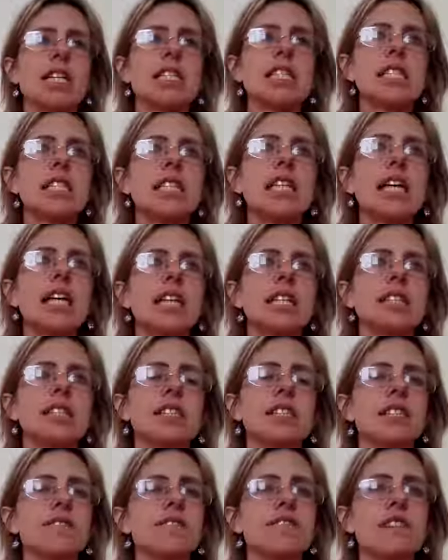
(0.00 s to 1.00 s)
Still, it
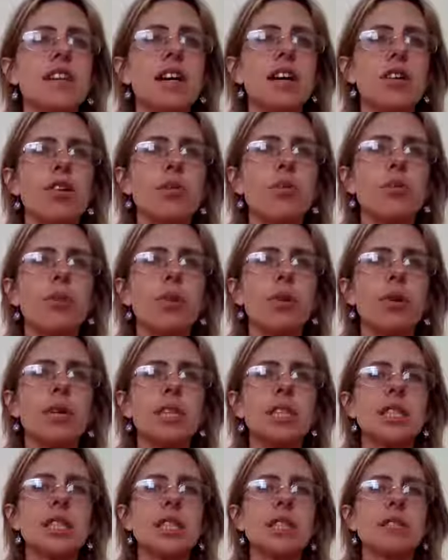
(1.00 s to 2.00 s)
is very
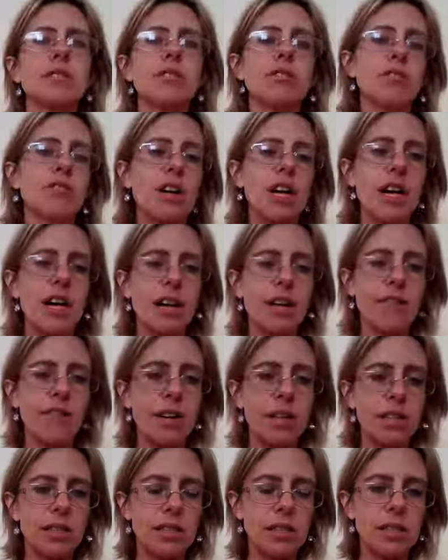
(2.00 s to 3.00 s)
important the
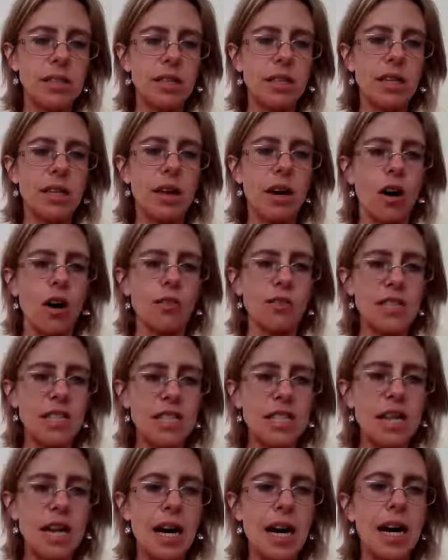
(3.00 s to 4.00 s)
relevance of a
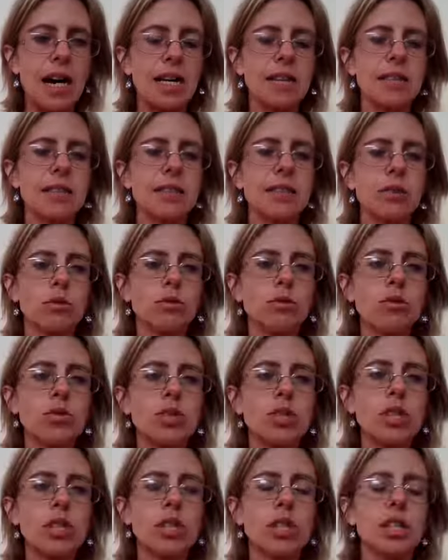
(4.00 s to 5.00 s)
site to
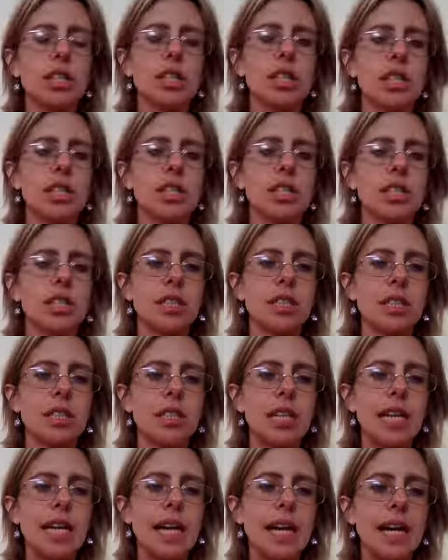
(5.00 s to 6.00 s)

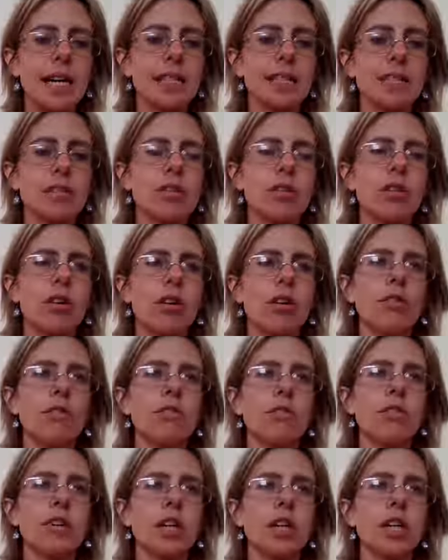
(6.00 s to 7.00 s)
certain kind
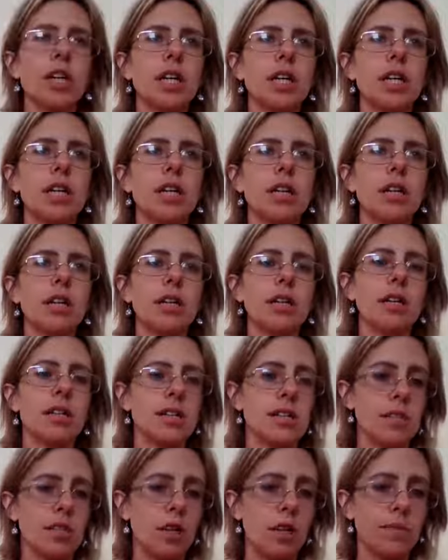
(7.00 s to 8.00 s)
of
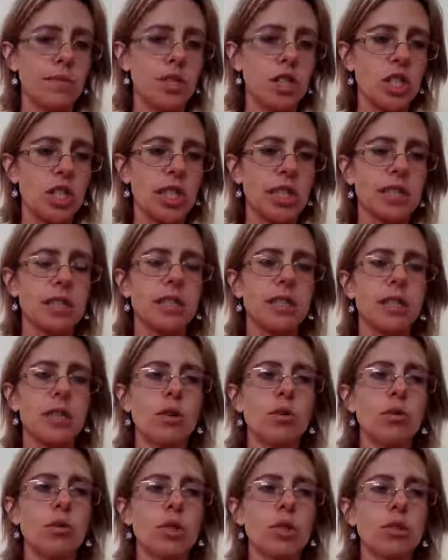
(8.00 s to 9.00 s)
subject
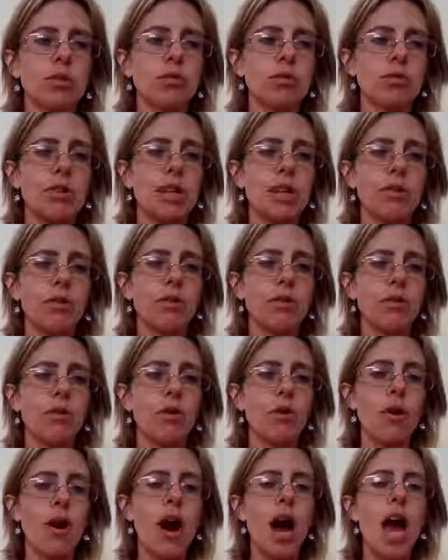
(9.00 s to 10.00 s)
you want to rank
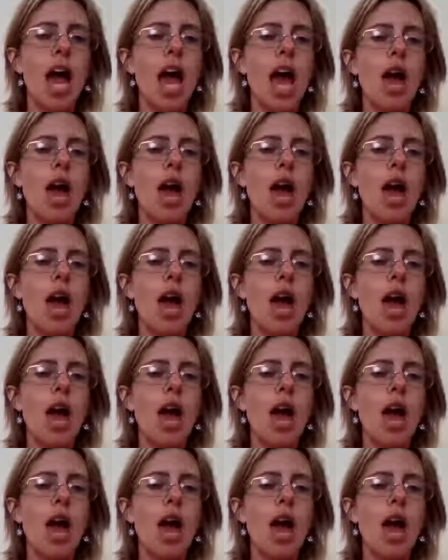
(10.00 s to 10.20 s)
for.